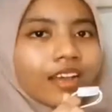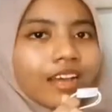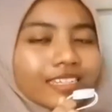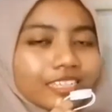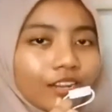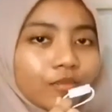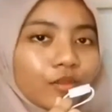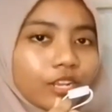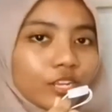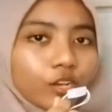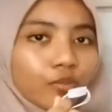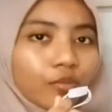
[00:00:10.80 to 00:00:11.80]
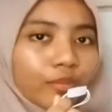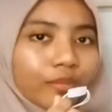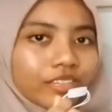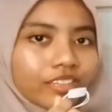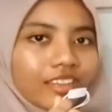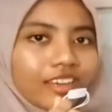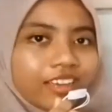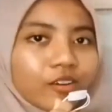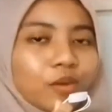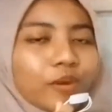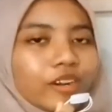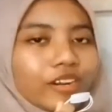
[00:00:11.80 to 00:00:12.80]
Assalamualaikum warahmatullahi
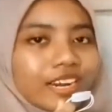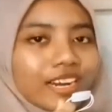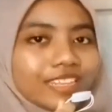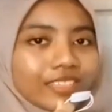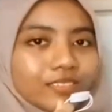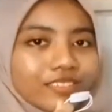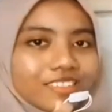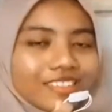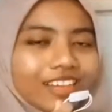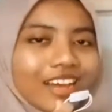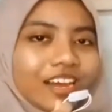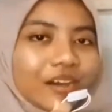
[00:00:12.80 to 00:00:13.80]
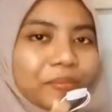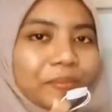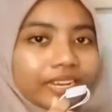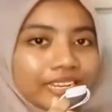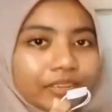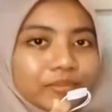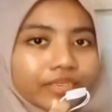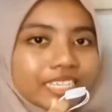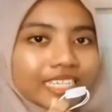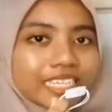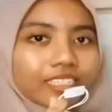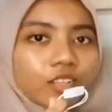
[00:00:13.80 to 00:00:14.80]
wabarakatuh. My name
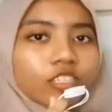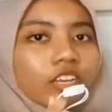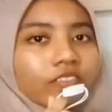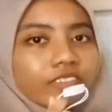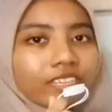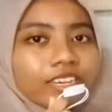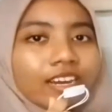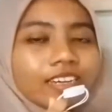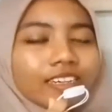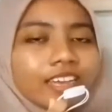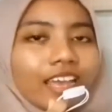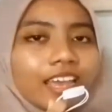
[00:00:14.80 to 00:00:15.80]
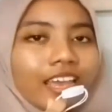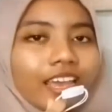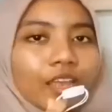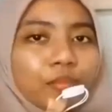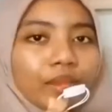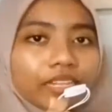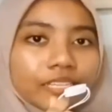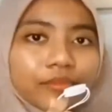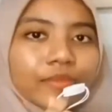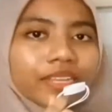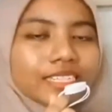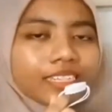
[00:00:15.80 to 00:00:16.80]
is Nashafika and my
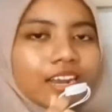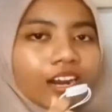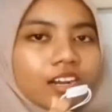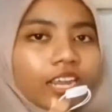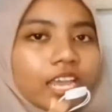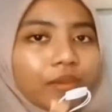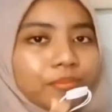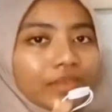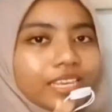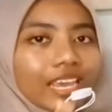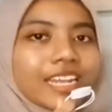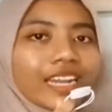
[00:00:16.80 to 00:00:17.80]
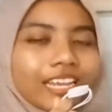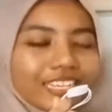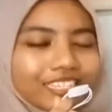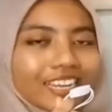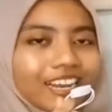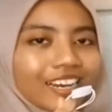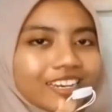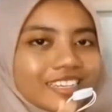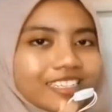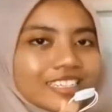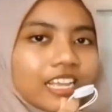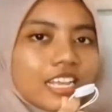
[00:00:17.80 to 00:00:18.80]
teammates are Amy and Aisha.
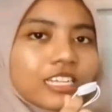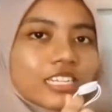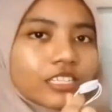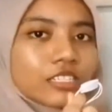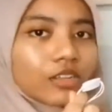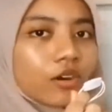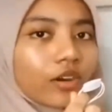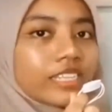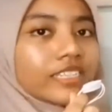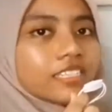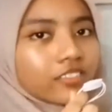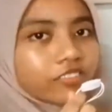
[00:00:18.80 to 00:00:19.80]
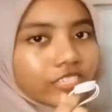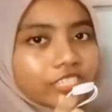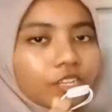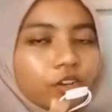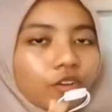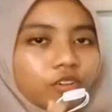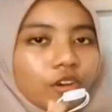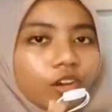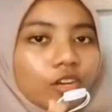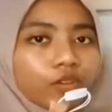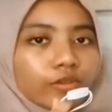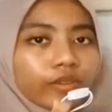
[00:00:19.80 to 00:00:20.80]
So in this video,
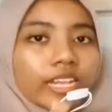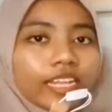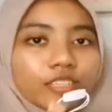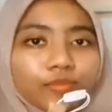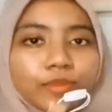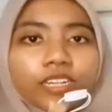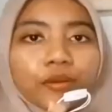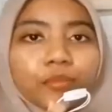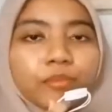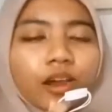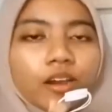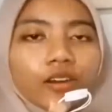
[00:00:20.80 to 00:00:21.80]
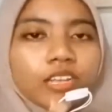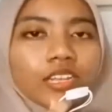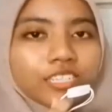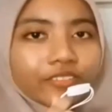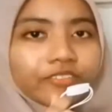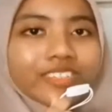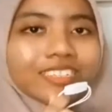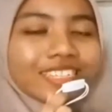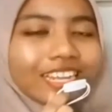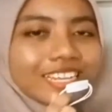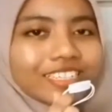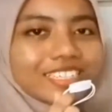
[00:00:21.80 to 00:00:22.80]
we will explain about
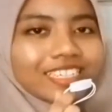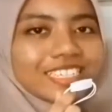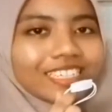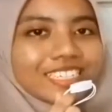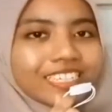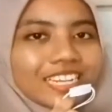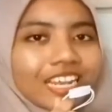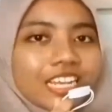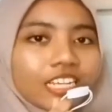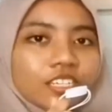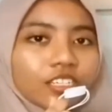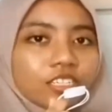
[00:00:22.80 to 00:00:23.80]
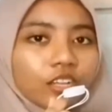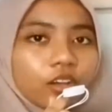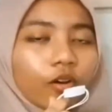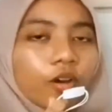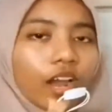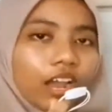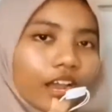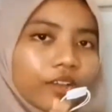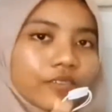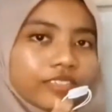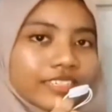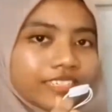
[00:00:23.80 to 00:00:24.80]
differentiation. So I
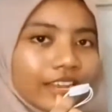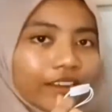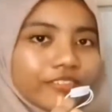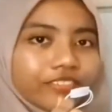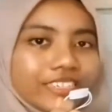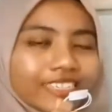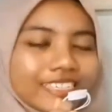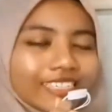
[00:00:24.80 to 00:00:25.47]
will start first.